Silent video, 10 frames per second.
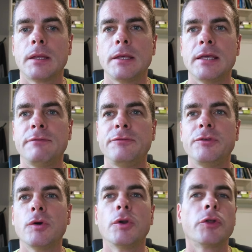
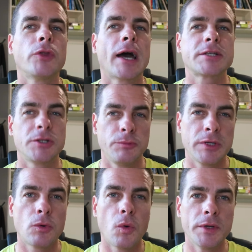if you're not actually
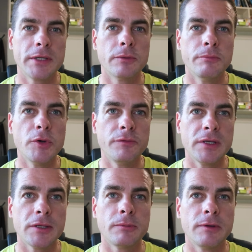recording a
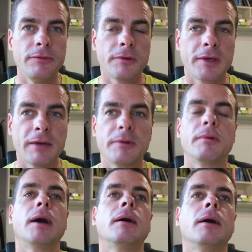movie with your
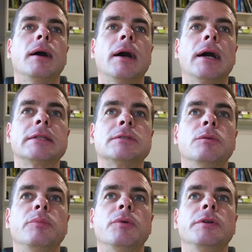camera, at
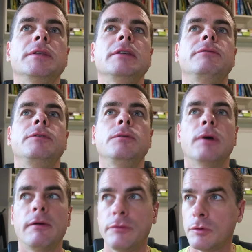some point, if you
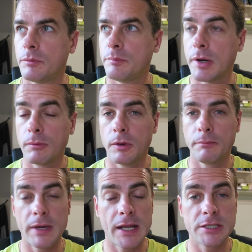have your power
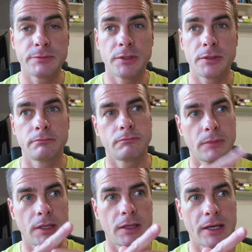management
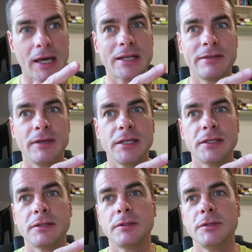
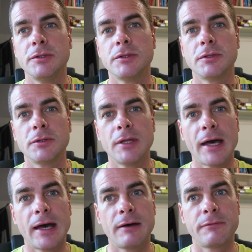activated, you could
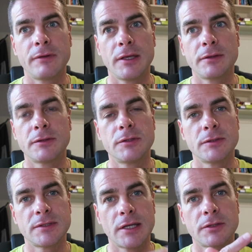have it
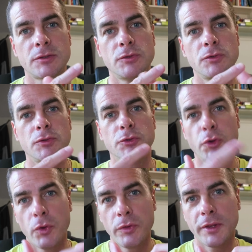set to
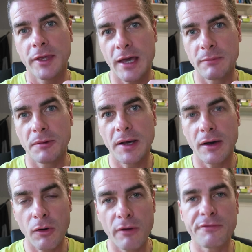turn the
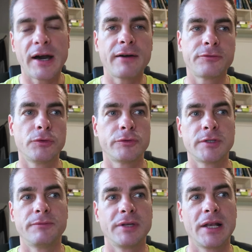camera off after
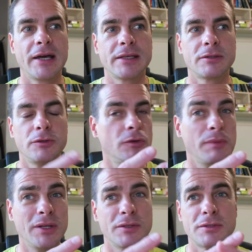something like 2
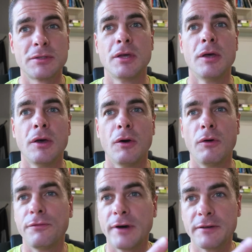minutes
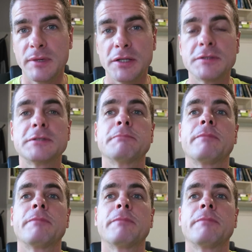or 5 minutes,